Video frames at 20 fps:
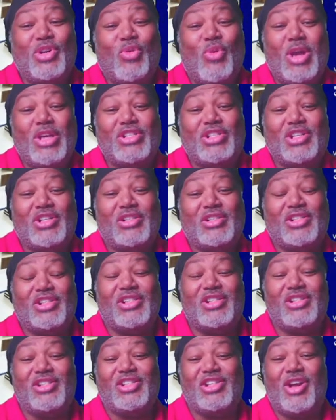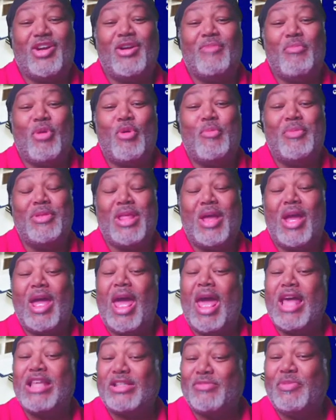question. Share a moment
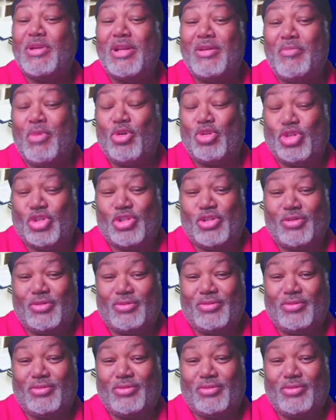that has been emotional.